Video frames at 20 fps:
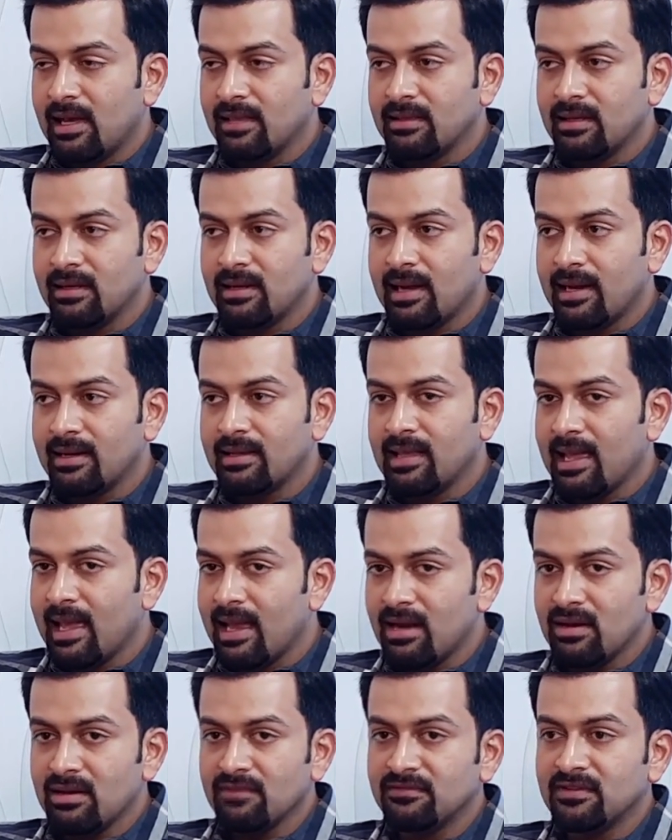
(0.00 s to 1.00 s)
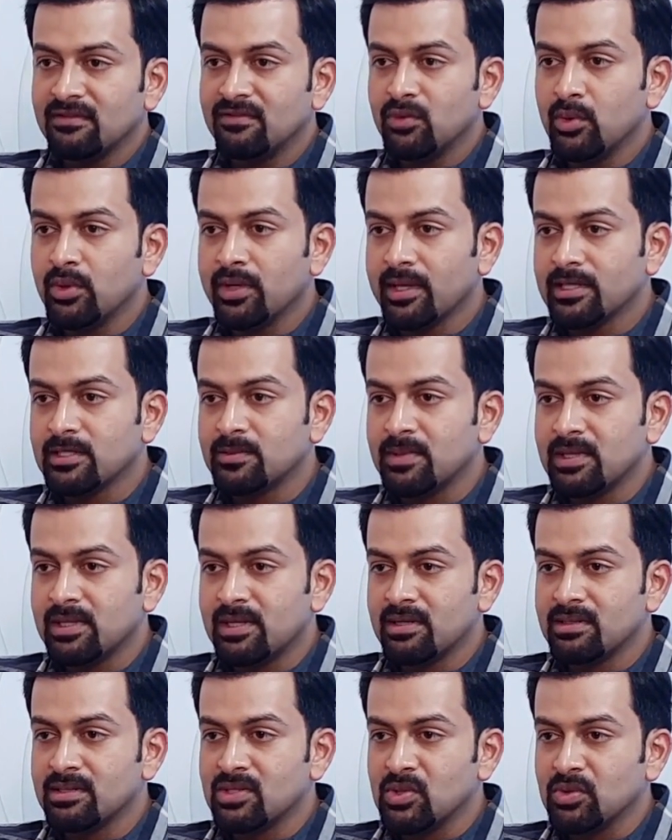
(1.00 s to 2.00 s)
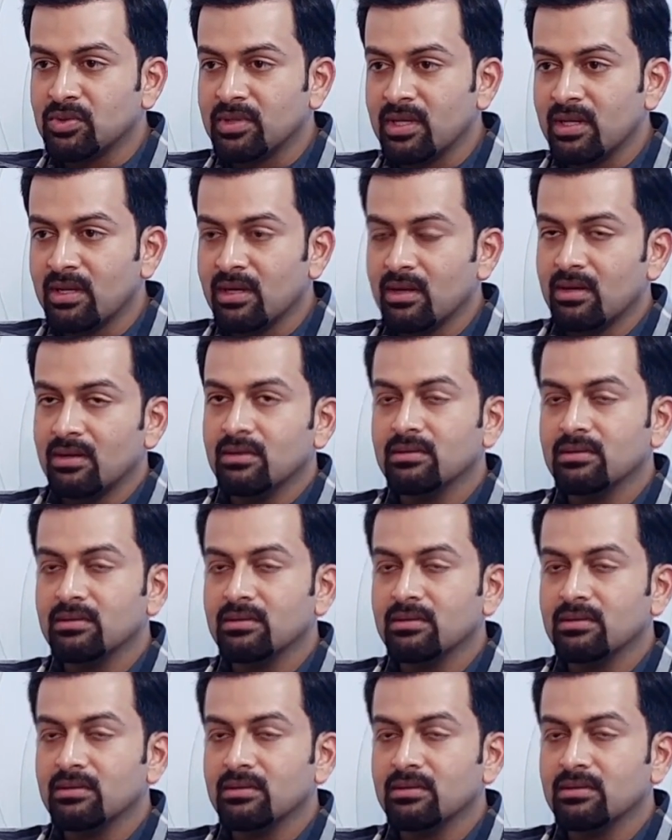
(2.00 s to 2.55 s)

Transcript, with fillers: and then at the end of the viewing experience, you think,